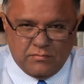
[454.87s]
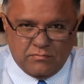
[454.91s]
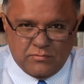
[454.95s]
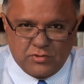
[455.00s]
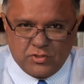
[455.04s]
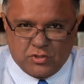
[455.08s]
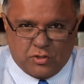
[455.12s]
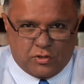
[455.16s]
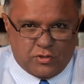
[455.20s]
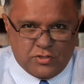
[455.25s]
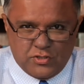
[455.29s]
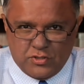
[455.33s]

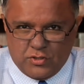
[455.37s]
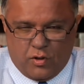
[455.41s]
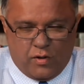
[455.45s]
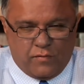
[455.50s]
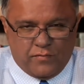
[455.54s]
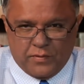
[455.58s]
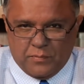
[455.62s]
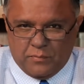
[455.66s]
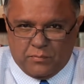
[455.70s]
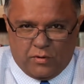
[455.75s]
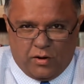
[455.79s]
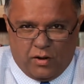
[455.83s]
start
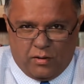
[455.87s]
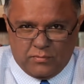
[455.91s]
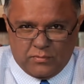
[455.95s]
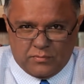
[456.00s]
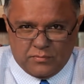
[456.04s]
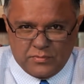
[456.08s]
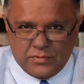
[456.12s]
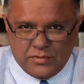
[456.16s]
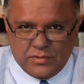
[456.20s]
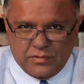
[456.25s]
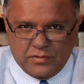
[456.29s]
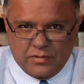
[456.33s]
solving
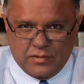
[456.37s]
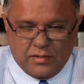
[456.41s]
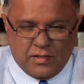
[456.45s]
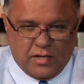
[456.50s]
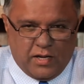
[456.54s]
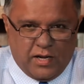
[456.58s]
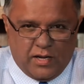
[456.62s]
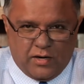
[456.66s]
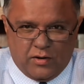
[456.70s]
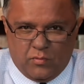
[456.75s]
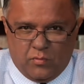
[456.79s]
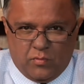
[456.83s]
problems.
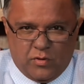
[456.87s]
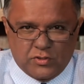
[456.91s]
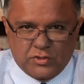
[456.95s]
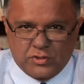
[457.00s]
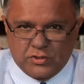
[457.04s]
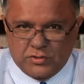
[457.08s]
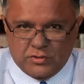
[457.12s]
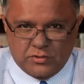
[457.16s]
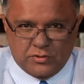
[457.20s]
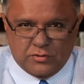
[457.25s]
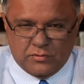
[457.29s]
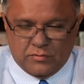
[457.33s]
I don't want
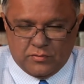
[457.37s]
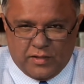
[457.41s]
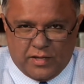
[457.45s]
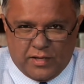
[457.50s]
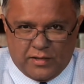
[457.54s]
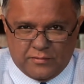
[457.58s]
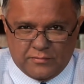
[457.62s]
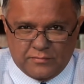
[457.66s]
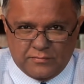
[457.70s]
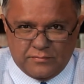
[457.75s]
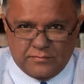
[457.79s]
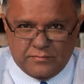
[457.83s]
you to do
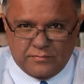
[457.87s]
that.